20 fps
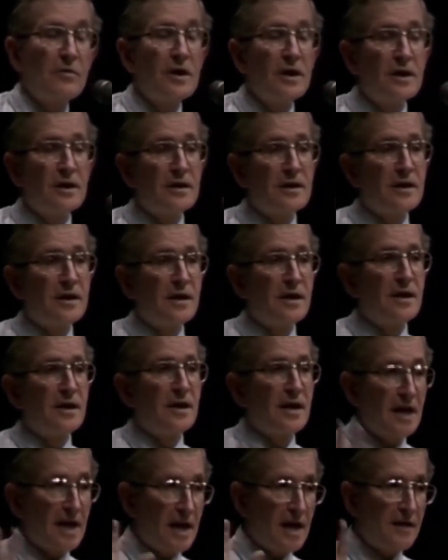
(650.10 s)
Well,
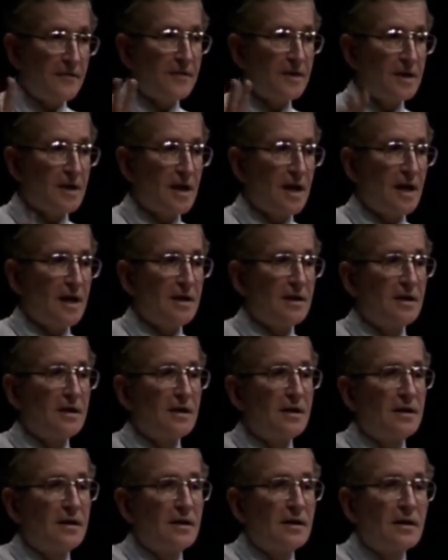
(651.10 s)
after that
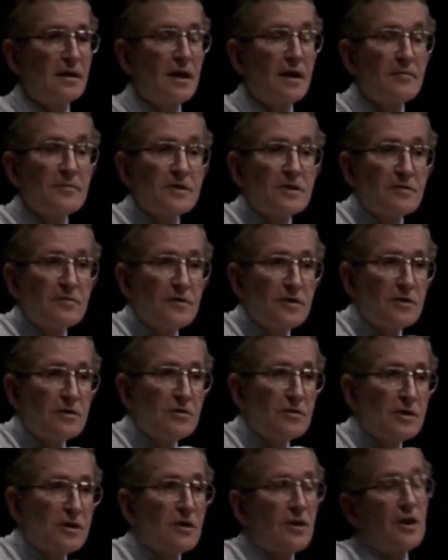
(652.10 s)
comes the
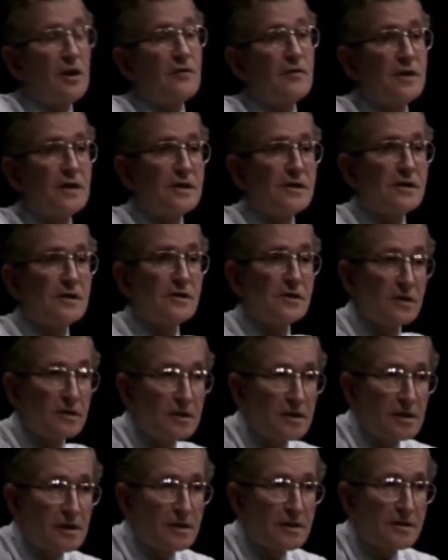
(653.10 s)
view that all of this is
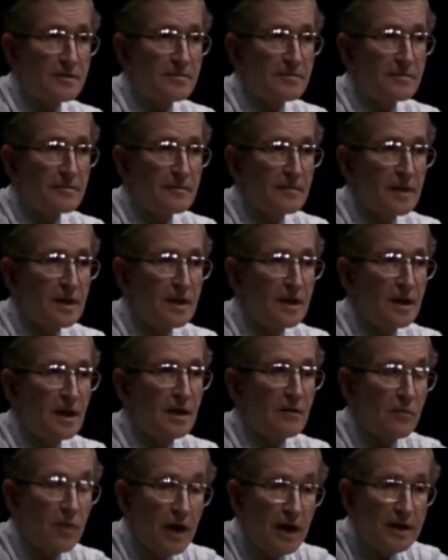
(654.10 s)
socialism.
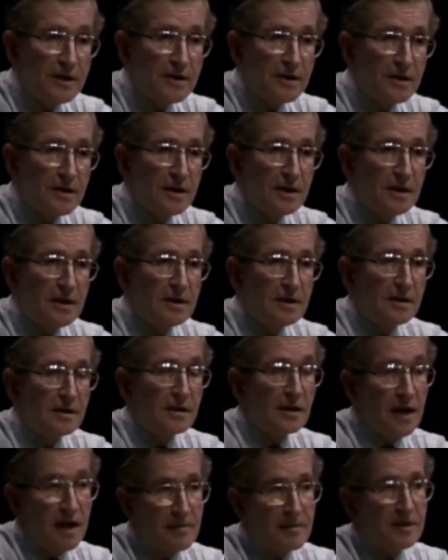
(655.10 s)
And why should the
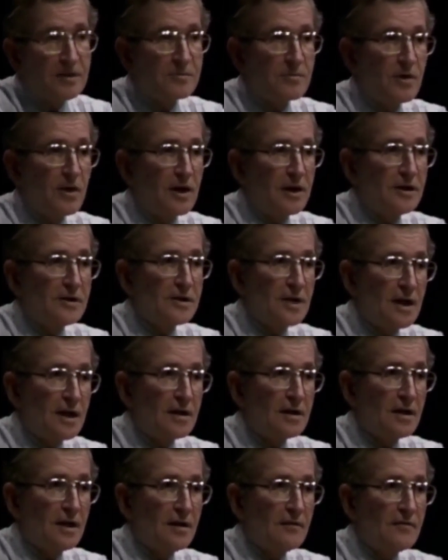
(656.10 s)
communist parties
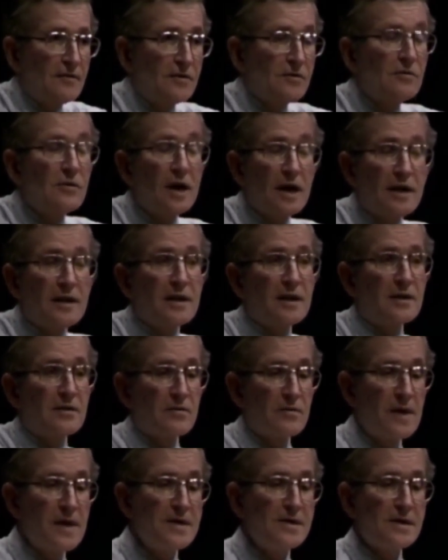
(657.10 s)
take that view? I
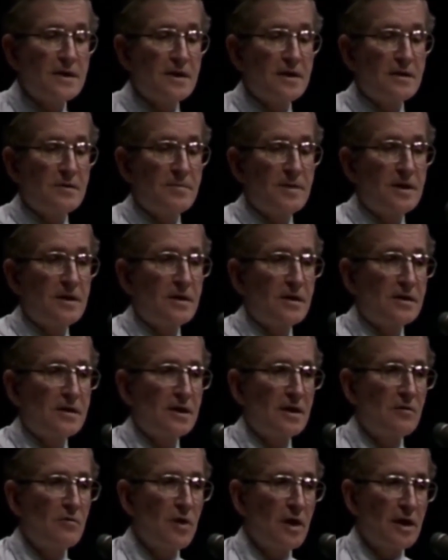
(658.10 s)
think the reason is
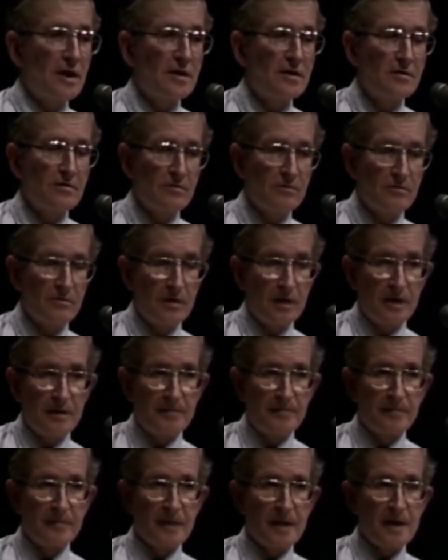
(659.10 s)
because they wanted
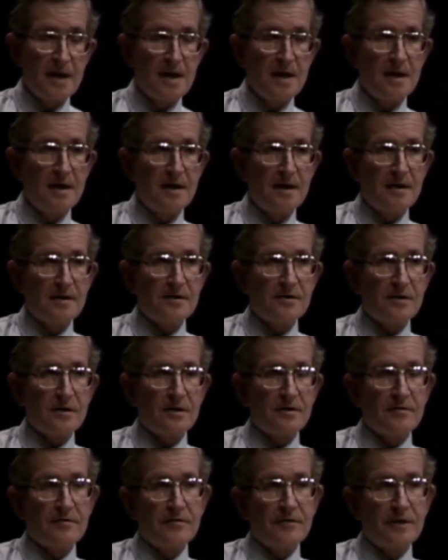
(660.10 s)
to
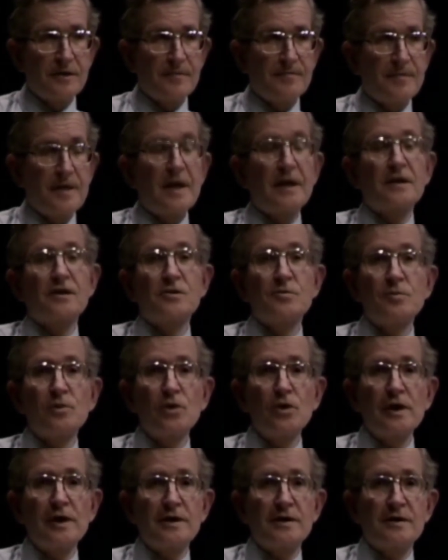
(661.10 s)
sort of
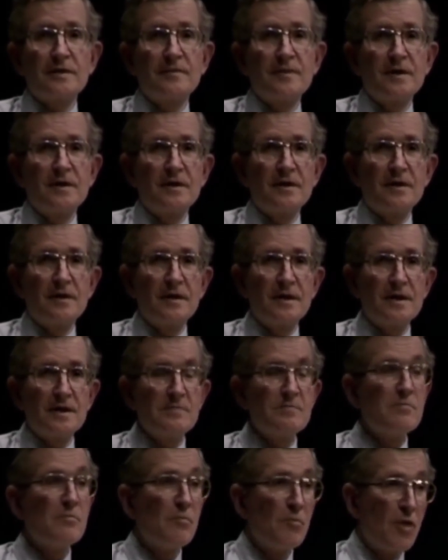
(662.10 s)
exploit
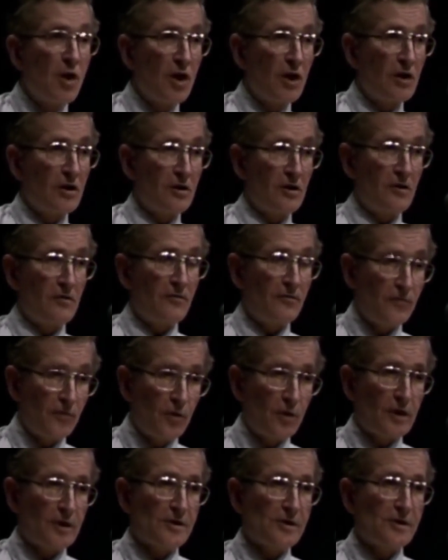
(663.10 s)
the moral
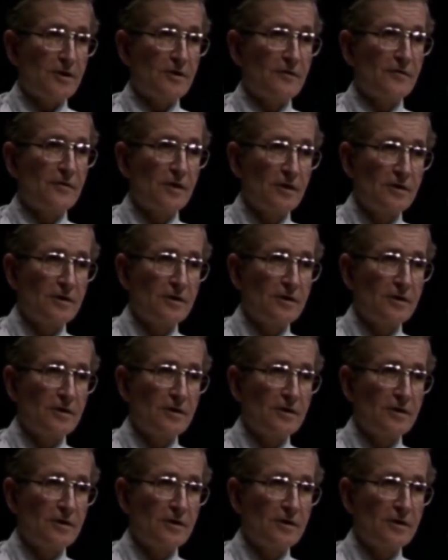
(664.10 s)
force of